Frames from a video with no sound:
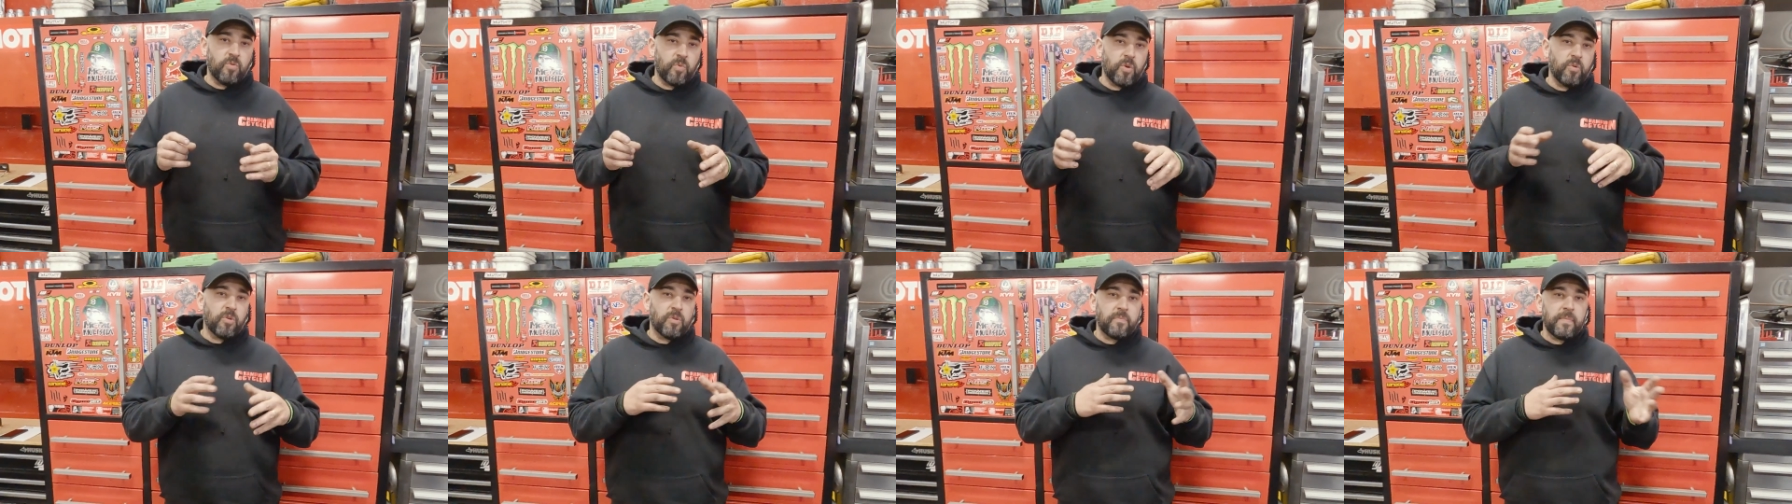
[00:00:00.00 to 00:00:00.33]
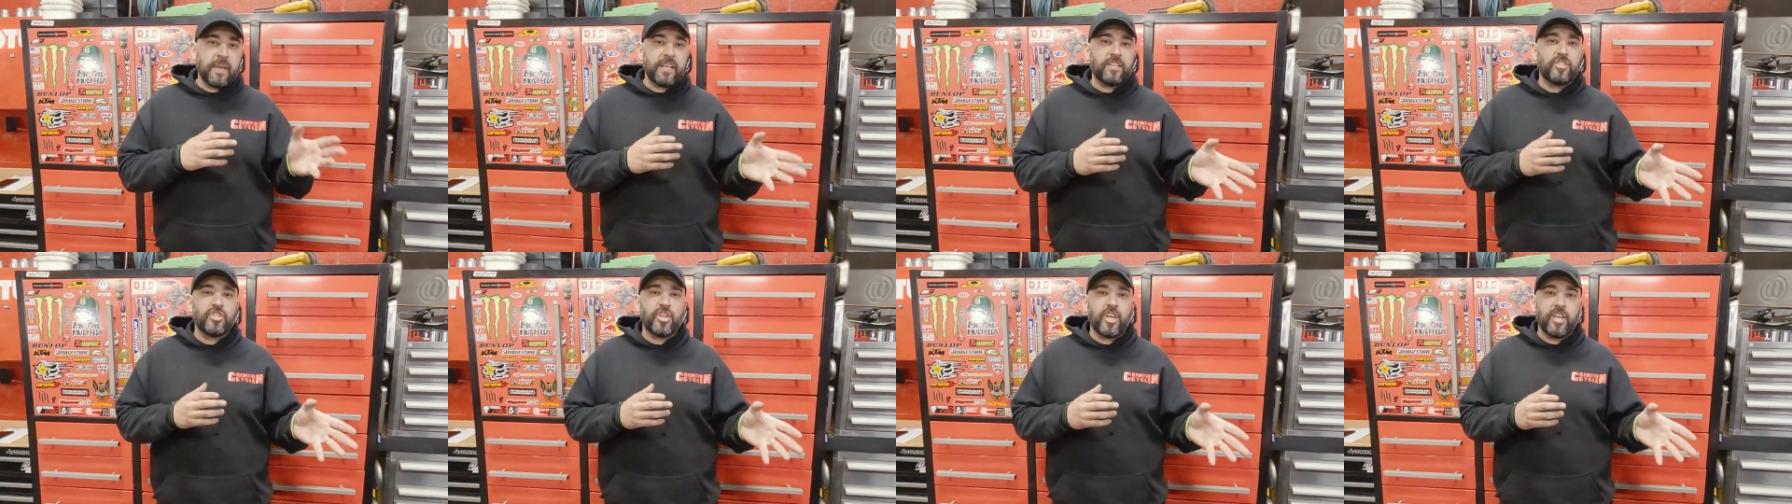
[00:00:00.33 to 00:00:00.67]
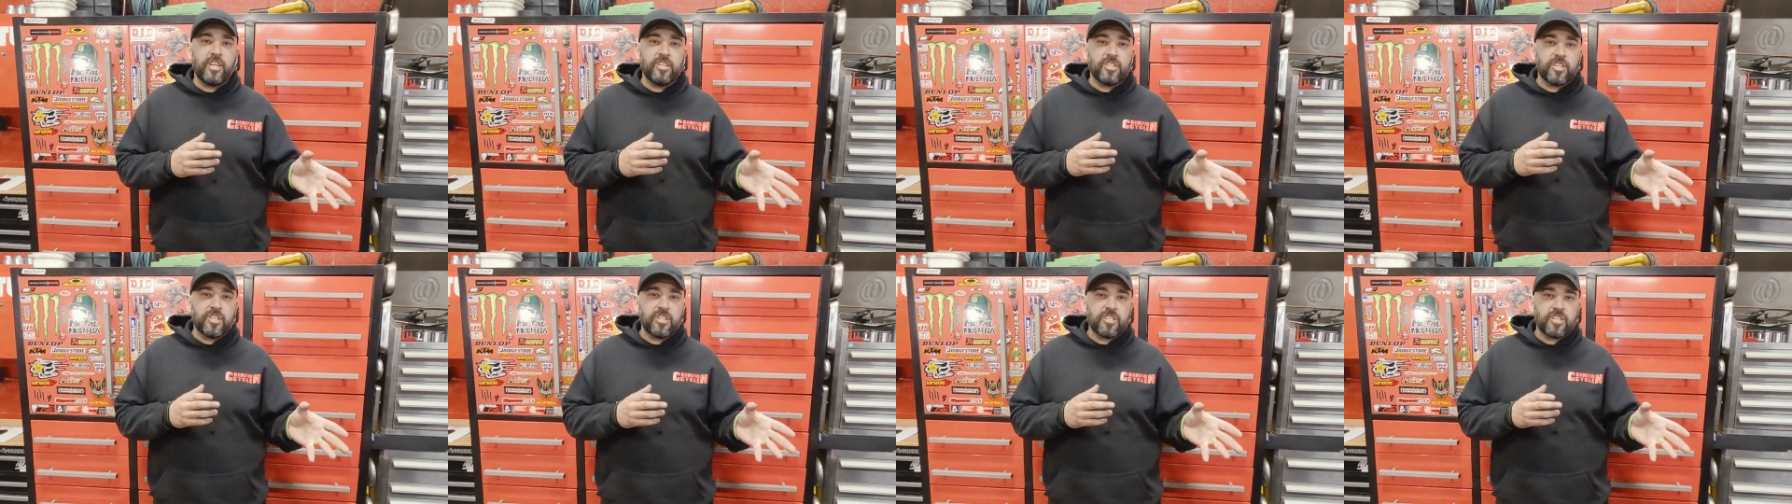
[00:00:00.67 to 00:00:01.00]
and we would make
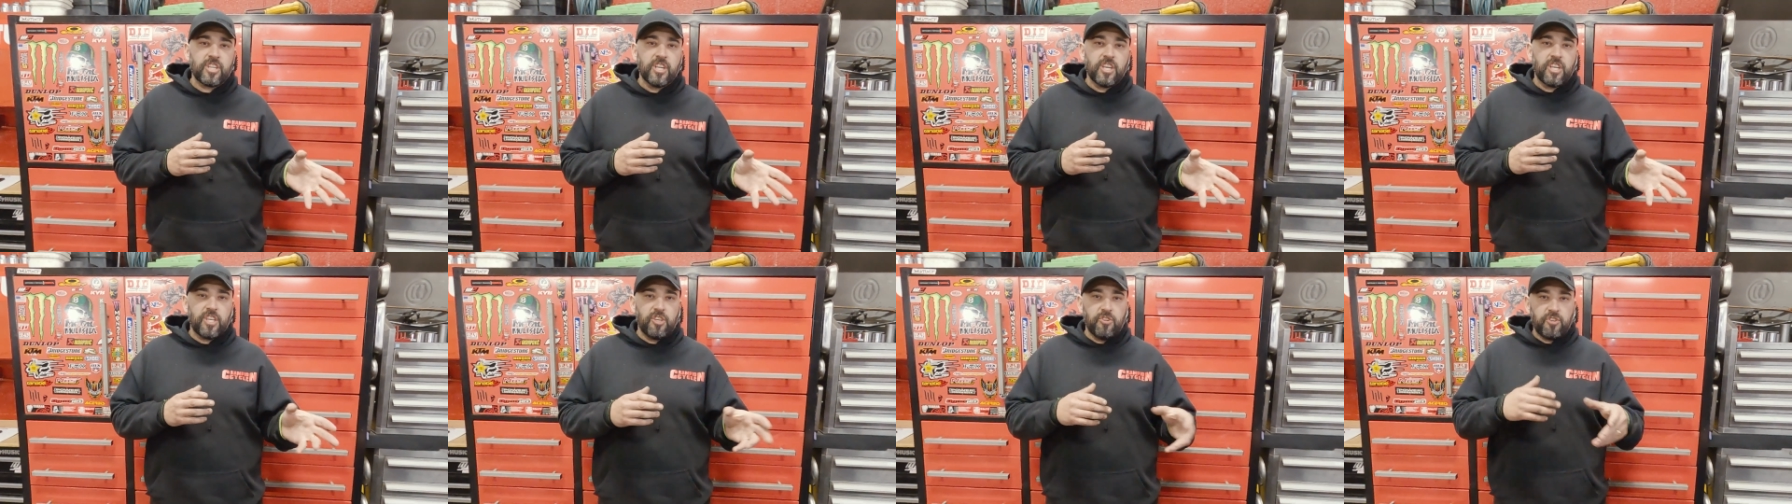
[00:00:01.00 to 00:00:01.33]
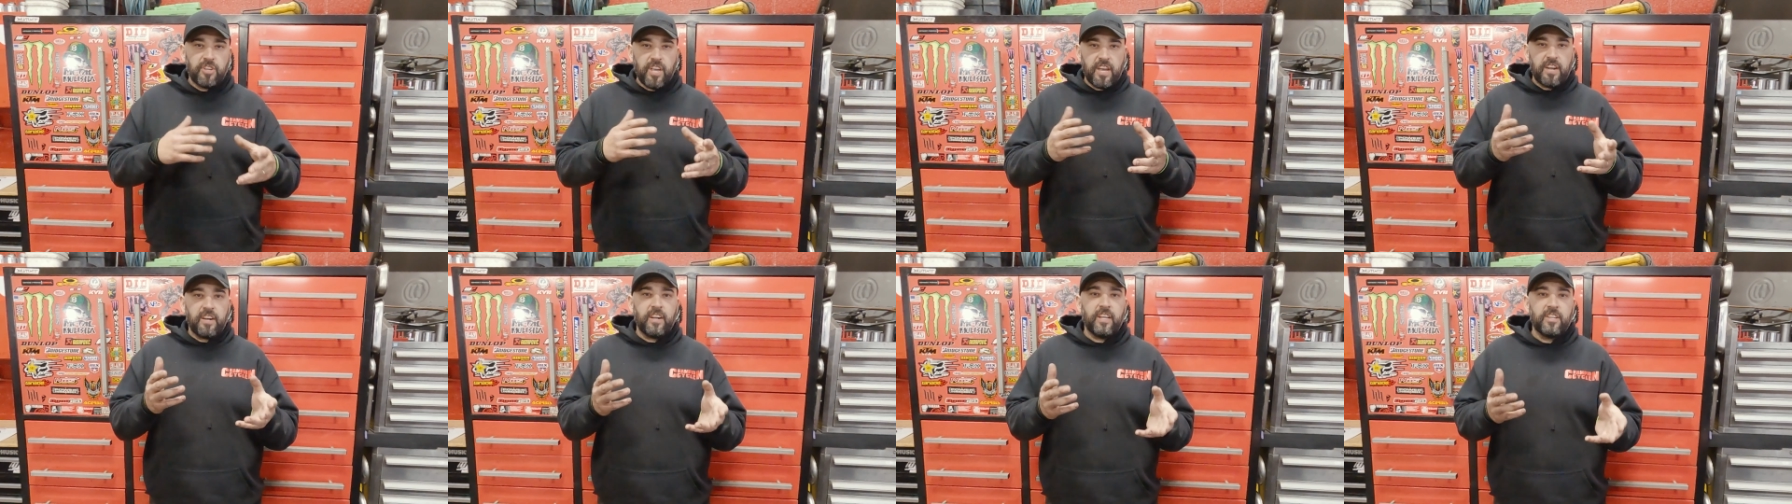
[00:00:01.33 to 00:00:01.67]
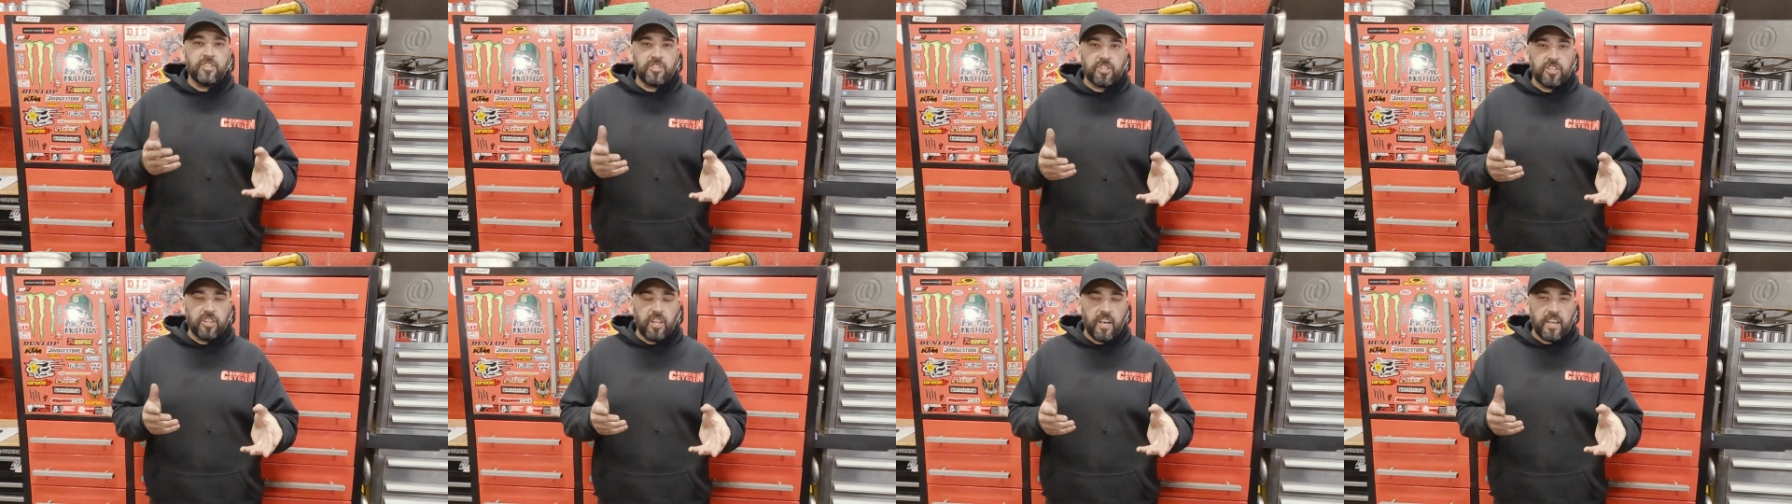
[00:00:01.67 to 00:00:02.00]
changes, you'd get an
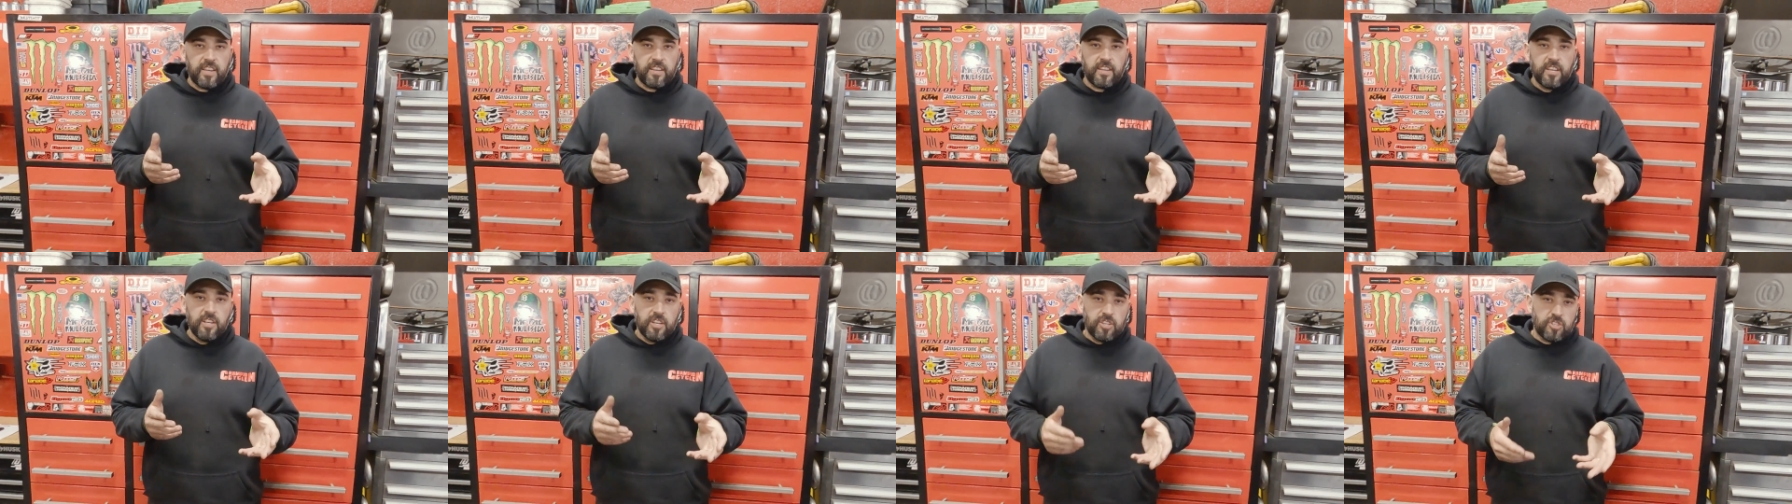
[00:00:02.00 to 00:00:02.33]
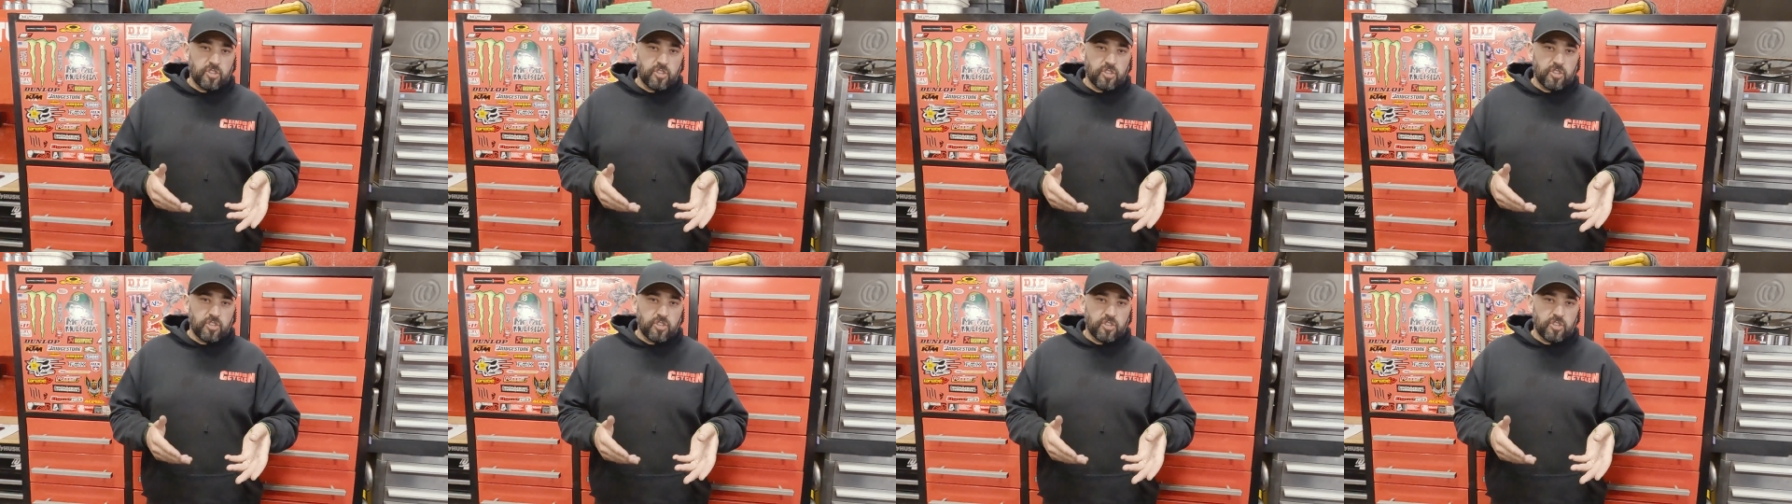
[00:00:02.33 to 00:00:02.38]
engine light.